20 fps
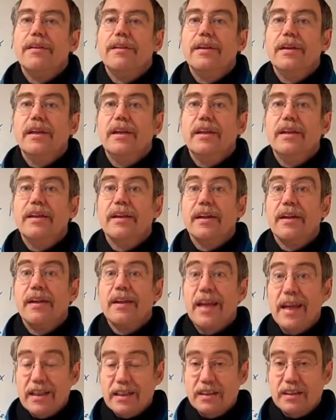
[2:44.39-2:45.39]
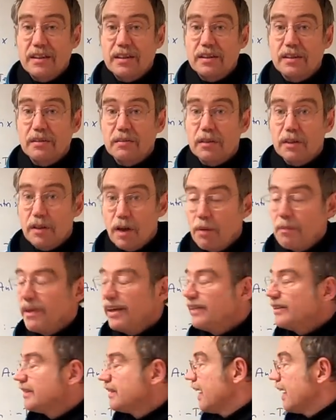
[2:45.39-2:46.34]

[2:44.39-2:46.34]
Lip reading: The next coming